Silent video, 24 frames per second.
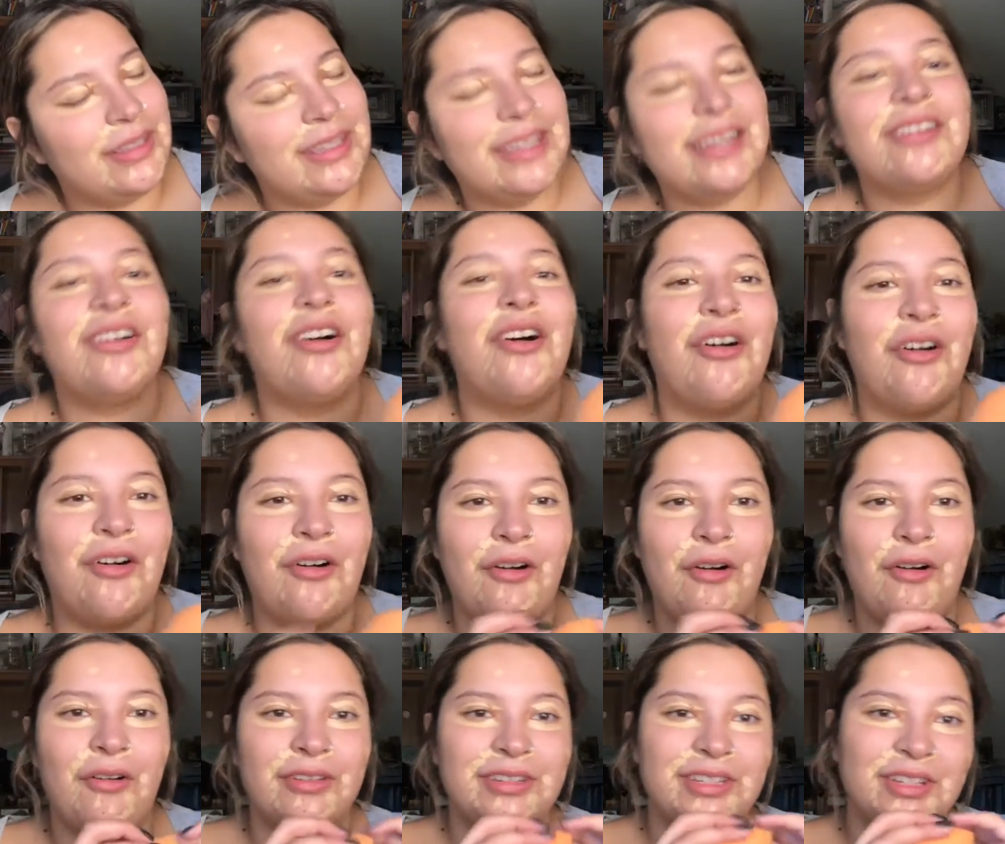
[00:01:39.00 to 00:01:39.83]
it
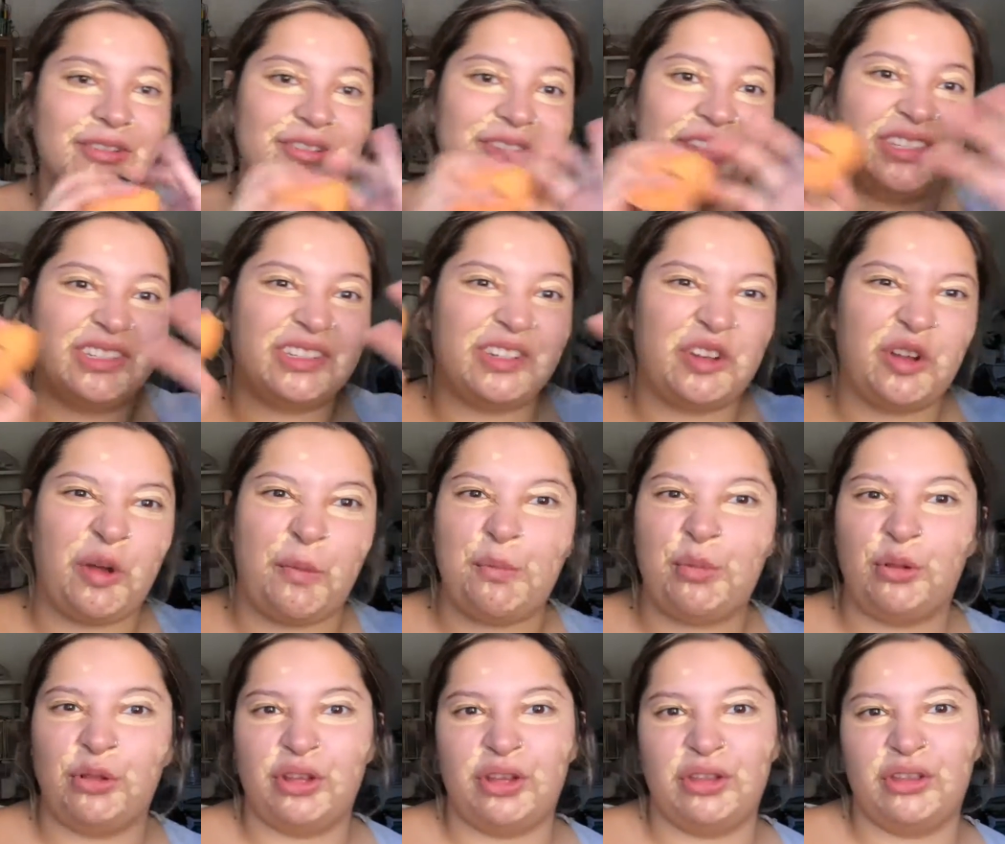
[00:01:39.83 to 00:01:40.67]
all until it's
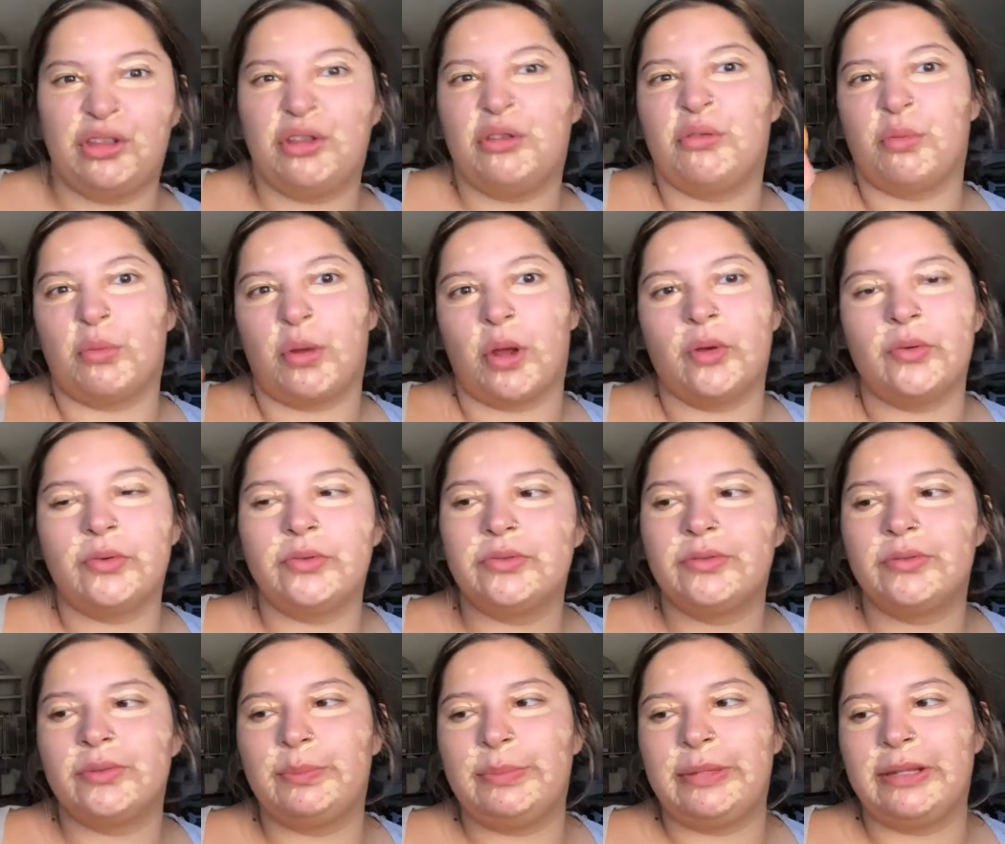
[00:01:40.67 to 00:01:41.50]
completely
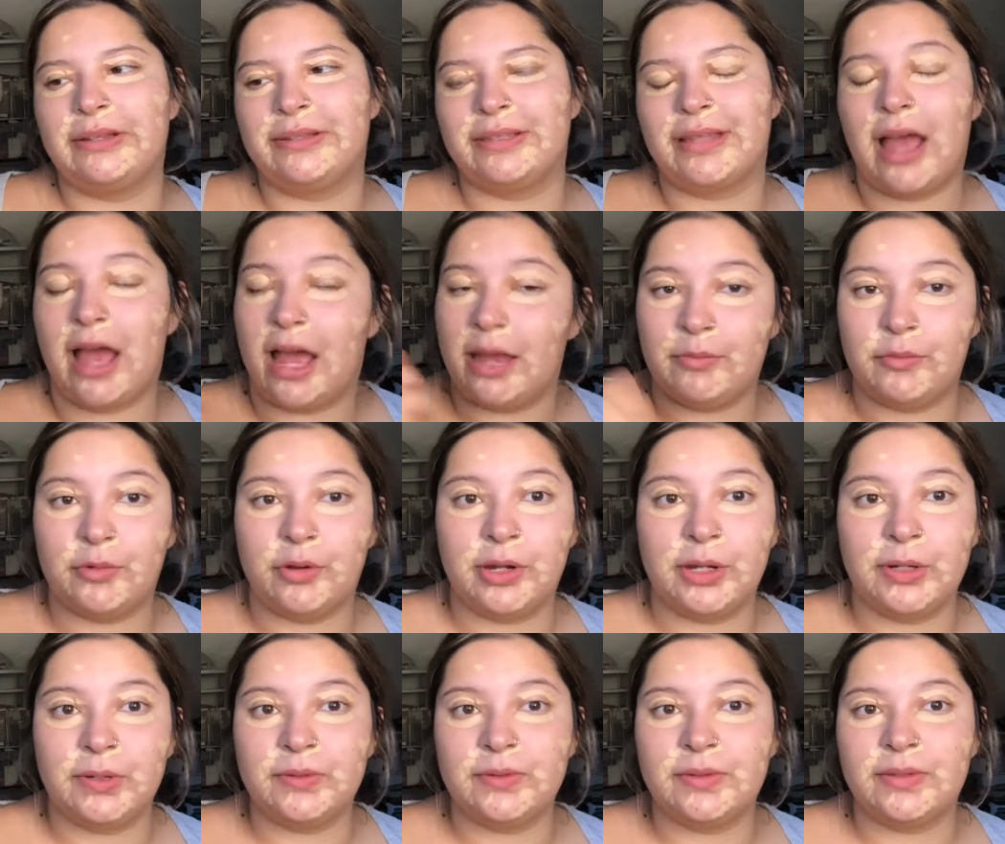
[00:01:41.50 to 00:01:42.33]
gross because I'm
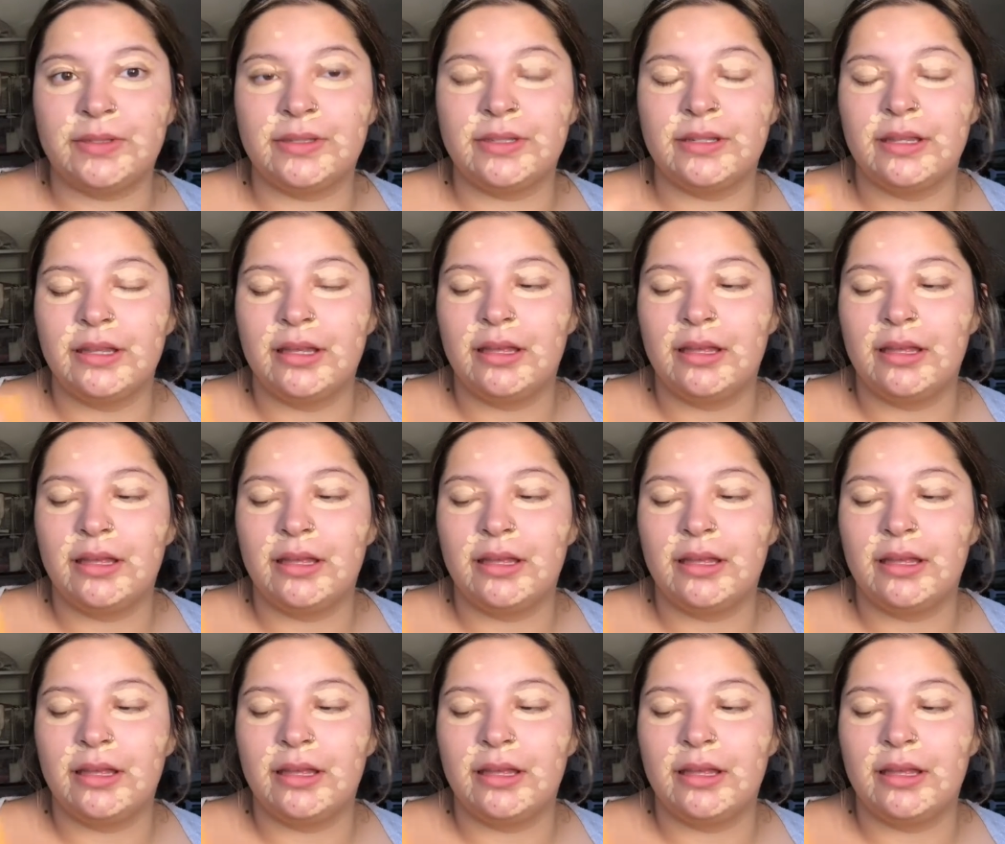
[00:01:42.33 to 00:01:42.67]
gross.